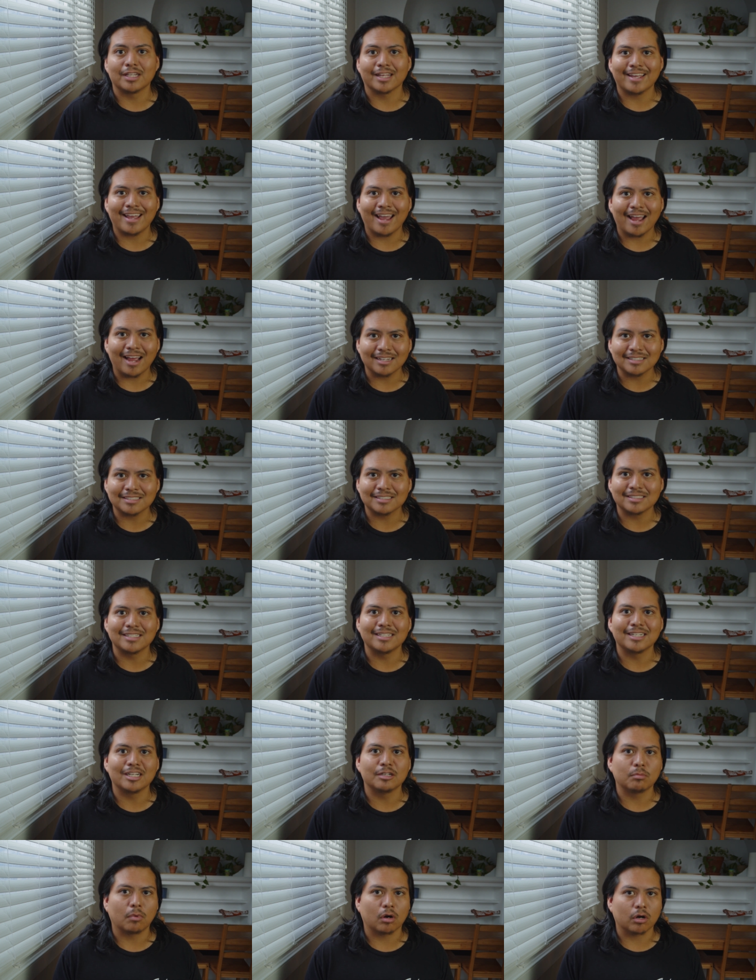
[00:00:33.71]
the
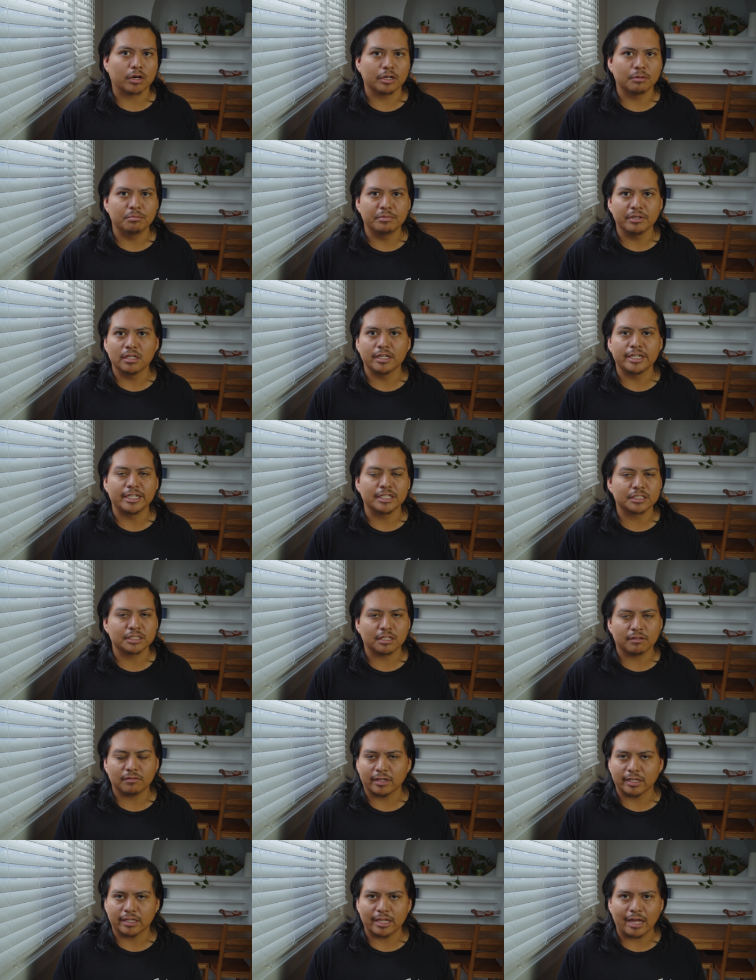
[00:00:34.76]
casting and marketability and
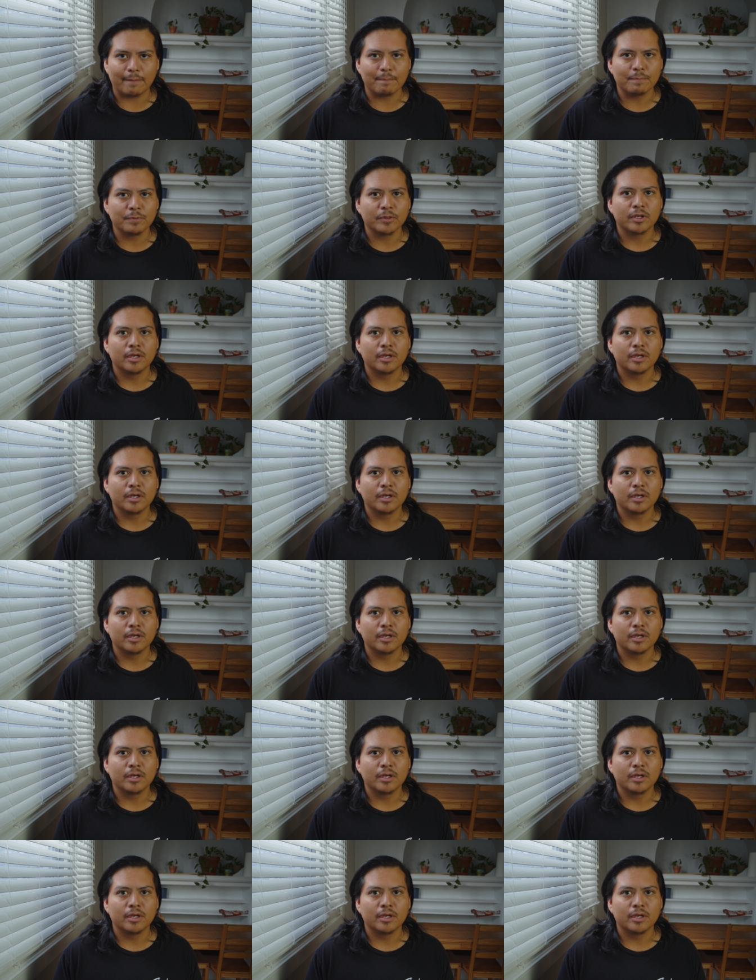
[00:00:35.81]
stuff like that,